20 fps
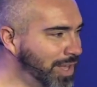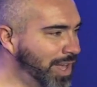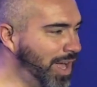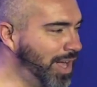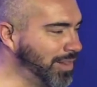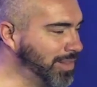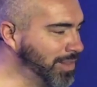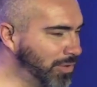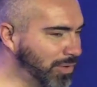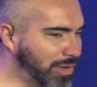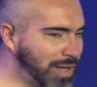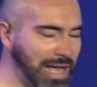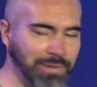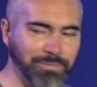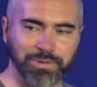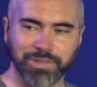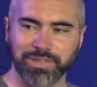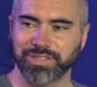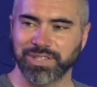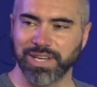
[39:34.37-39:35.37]
a little
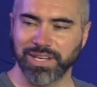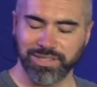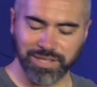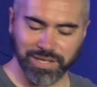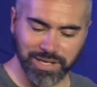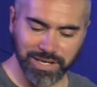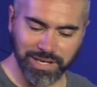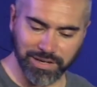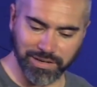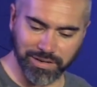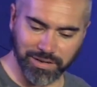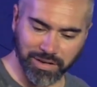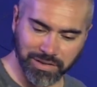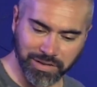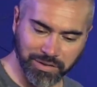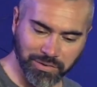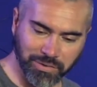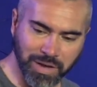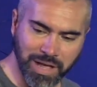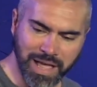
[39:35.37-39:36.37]
conversation here, a
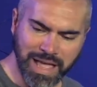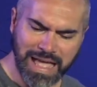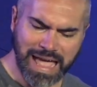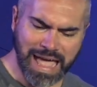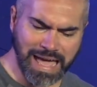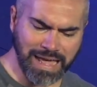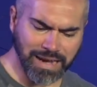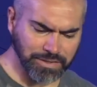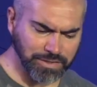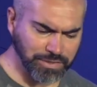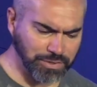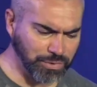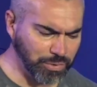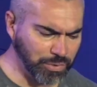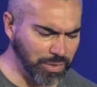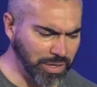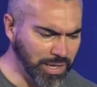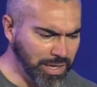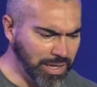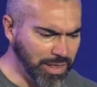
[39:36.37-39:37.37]
little
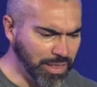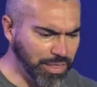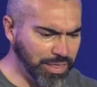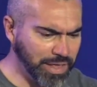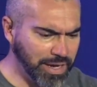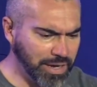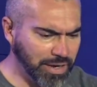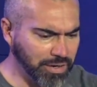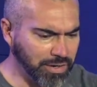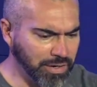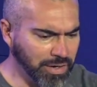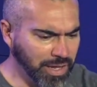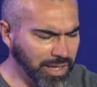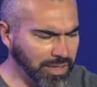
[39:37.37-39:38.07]
attitude there,